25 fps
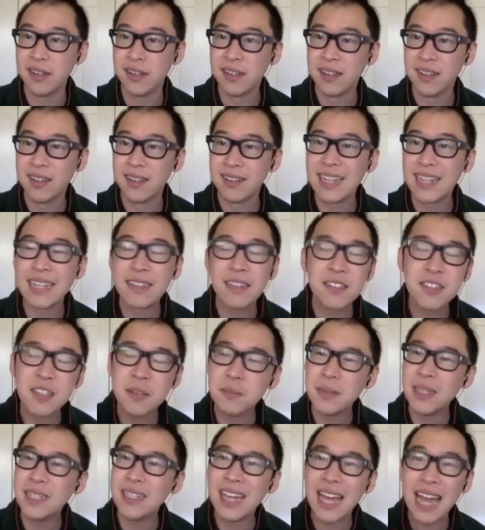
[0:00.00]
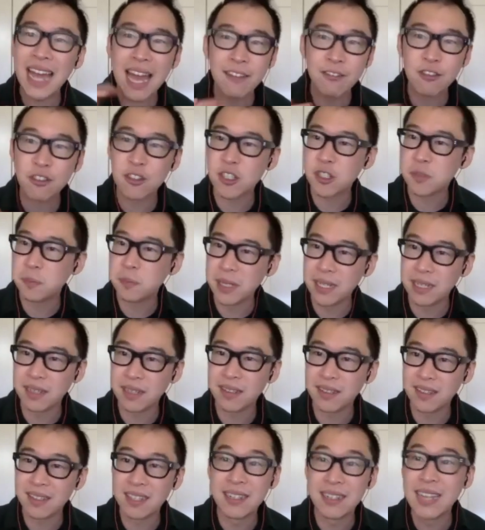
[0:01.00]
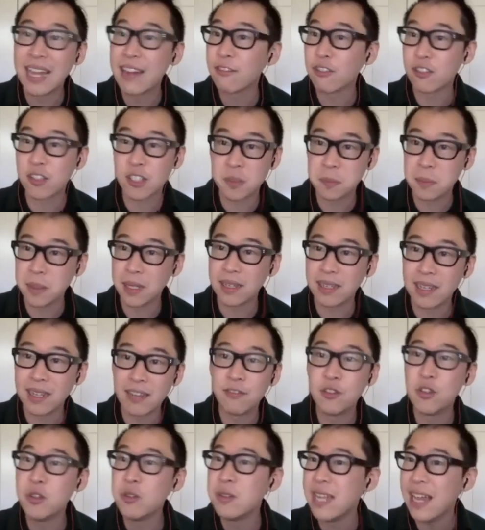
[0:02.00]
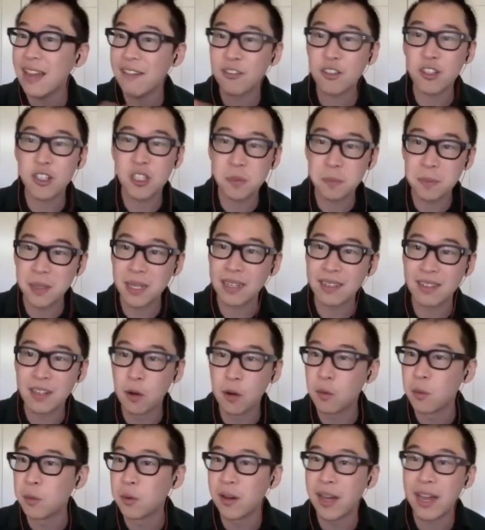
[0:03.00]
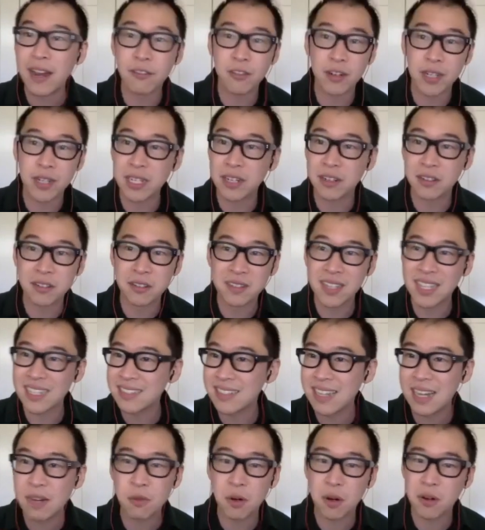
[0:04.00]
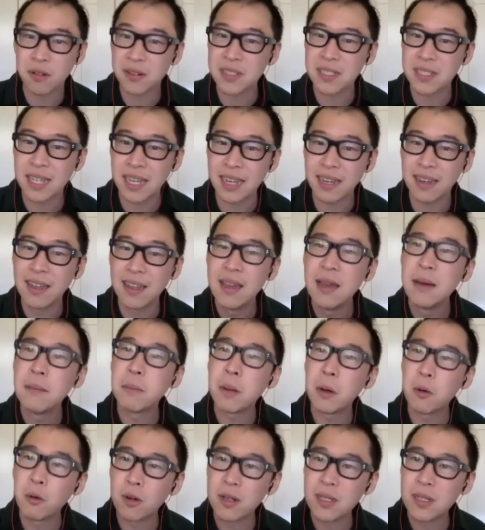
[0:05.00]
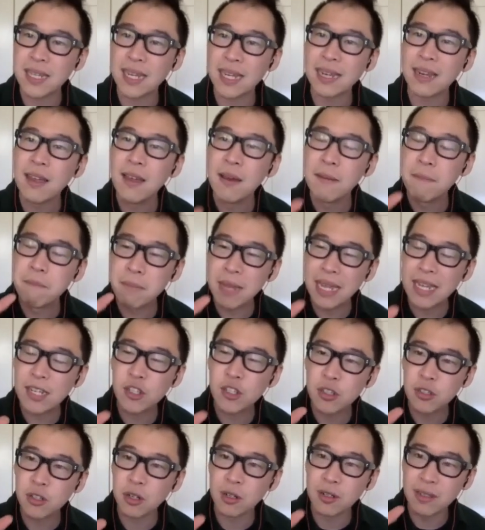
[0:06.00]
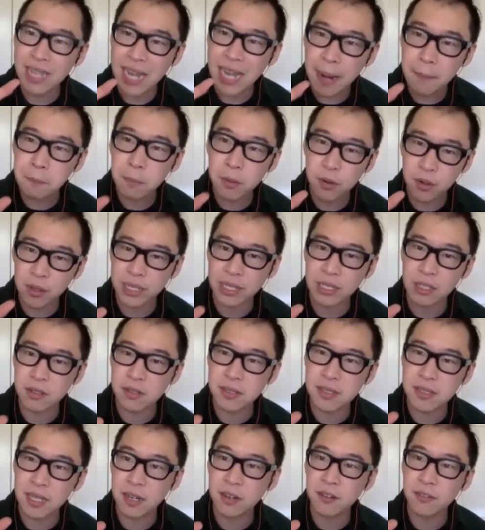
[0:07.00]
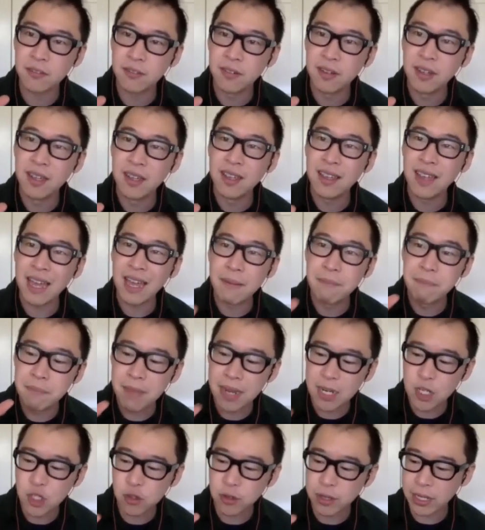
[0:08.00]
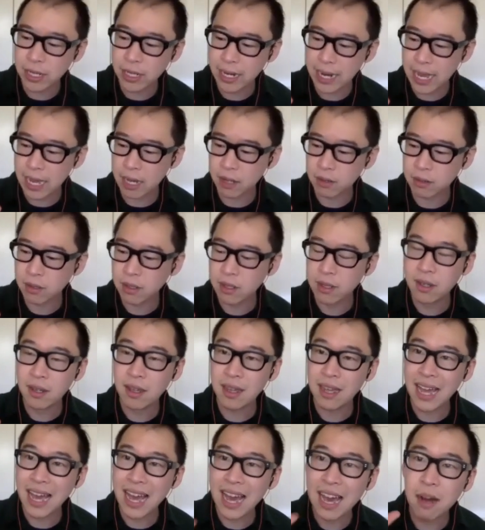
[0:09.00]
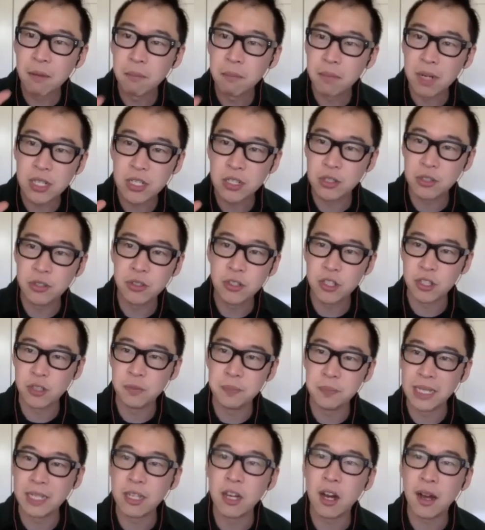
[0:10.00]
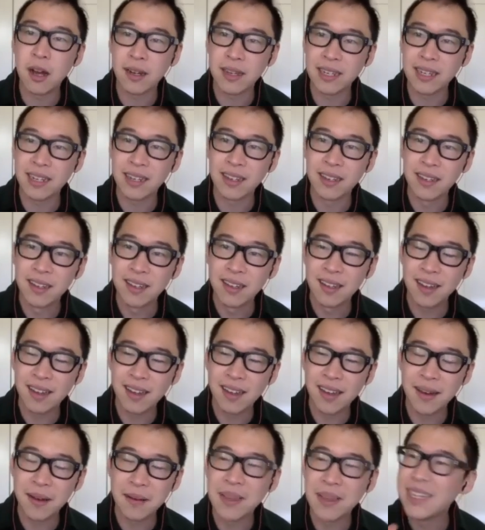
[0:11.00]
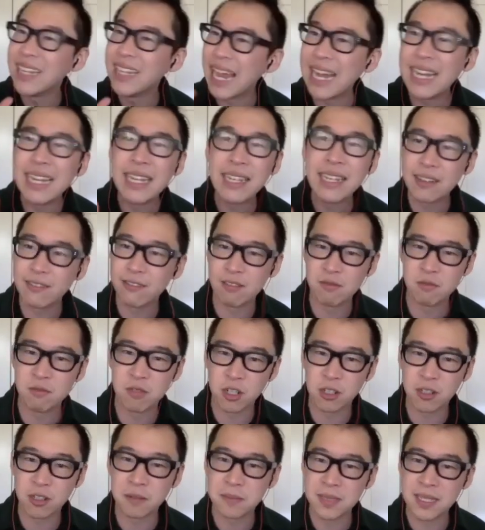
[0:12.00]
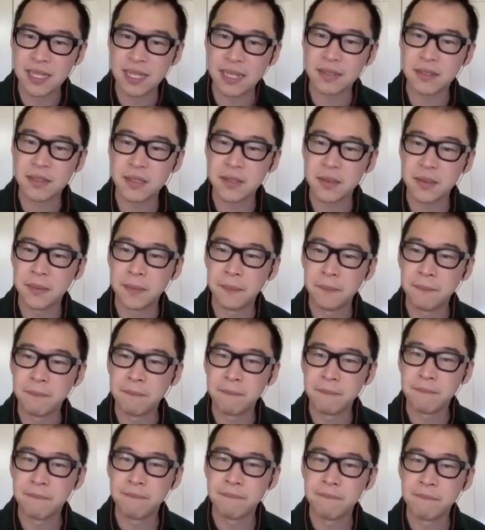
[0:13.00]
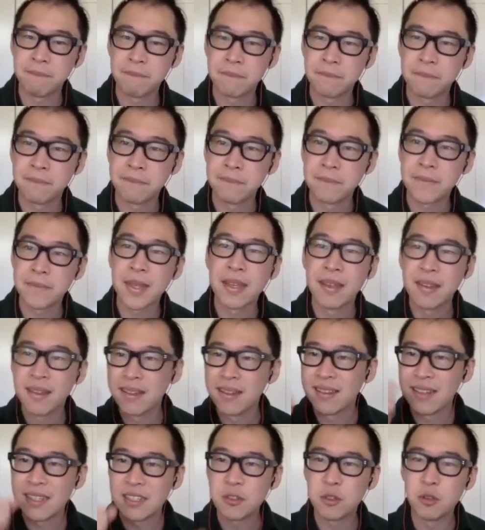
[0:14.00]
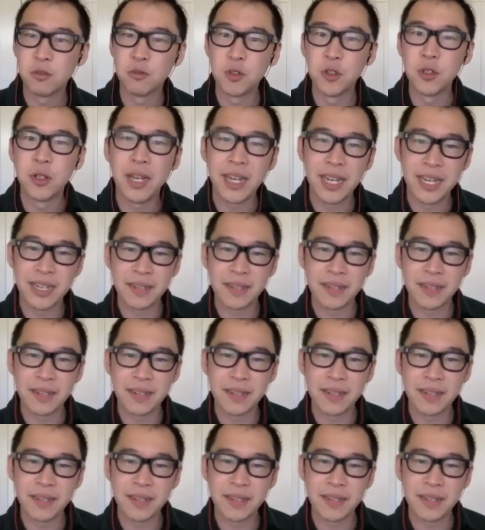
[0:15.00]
That doesn't mean to ever speak, to never speak. If you never speak, no one will ever hear you. That's not what we're saying. But we're saying make sure you're tempering yourself and measuring out how much you should be talking in any given circumstance. Let's do rule 8.